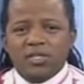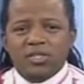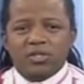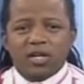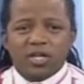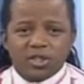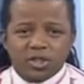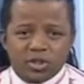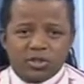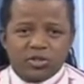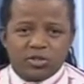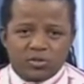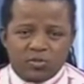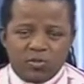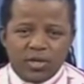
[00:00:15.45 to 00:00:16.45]

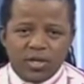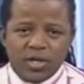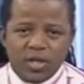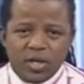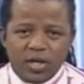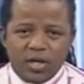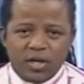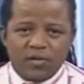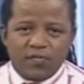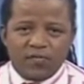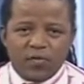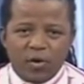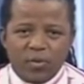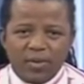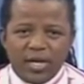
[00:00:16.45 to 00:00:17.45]
structures this week, a
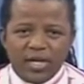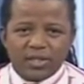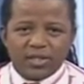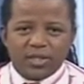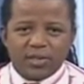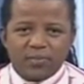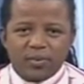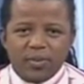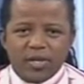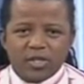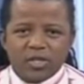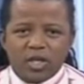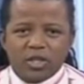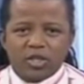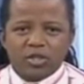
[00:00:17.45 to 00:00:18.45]
former SA
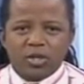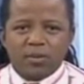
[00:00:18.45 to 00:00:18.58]
diplomat, Dr.